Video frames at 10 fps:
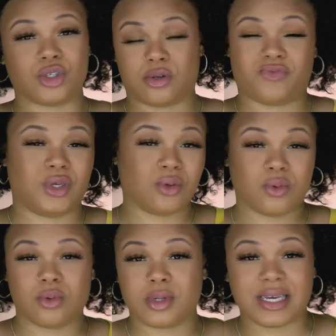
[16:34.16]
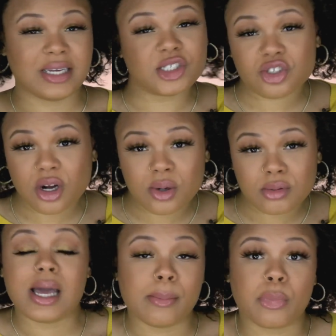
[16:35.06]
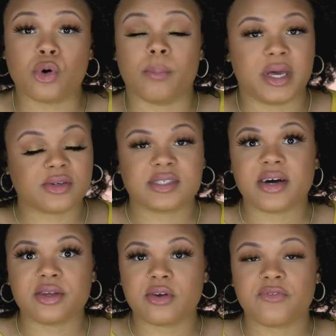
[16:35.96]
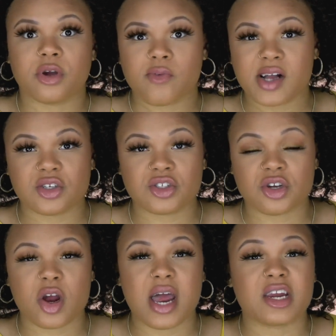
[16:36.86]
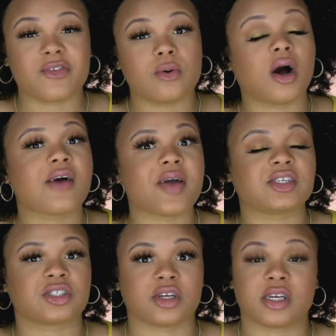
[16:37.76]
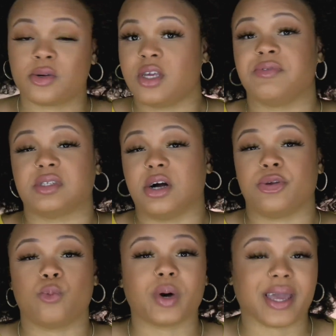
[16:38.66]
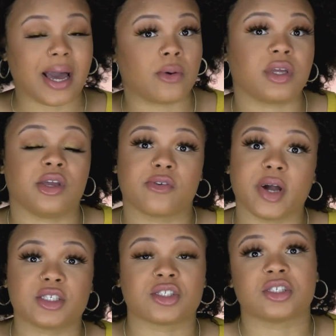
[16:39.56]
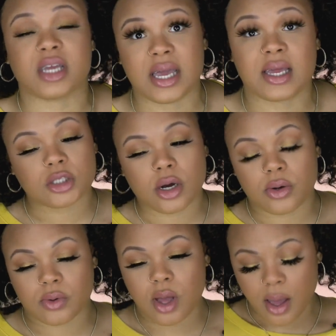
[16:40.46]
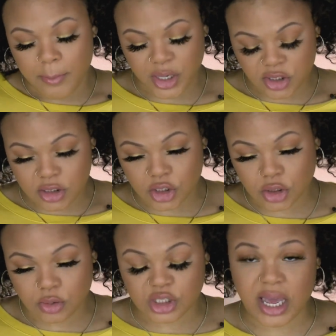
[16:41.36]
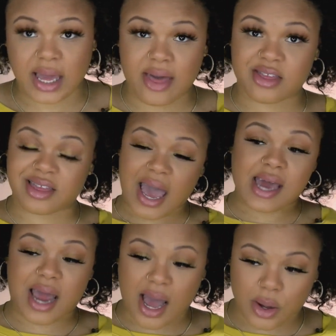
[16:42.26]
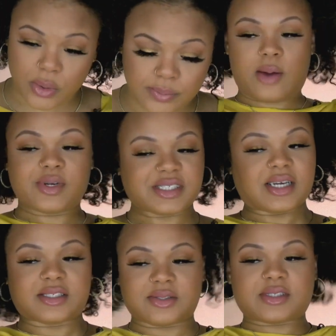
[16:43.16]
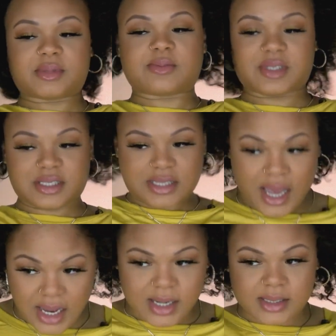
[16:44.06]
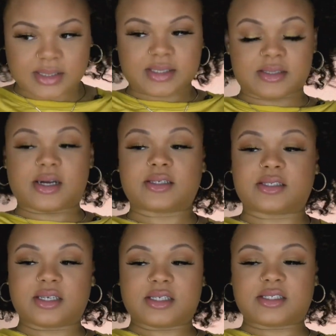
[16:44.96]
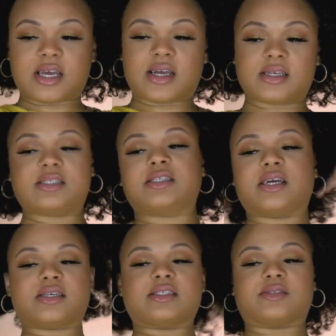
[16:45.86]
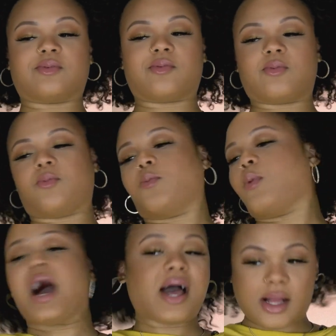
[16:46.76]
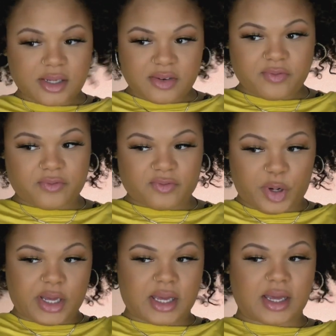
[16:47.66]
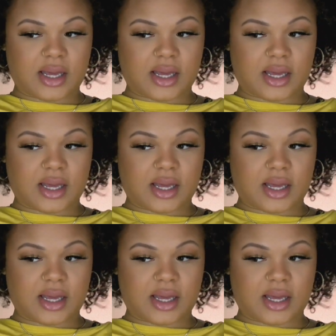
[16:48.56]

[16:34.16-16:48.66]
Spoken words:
do a few keystrokes and boom, it'll tell you if you're registered, and if you are registered, it'll even tell you what county you're registered in. So make sure that you check that out. I wish I could do something with this hair. Y'all see this hair? This hair is wild and free,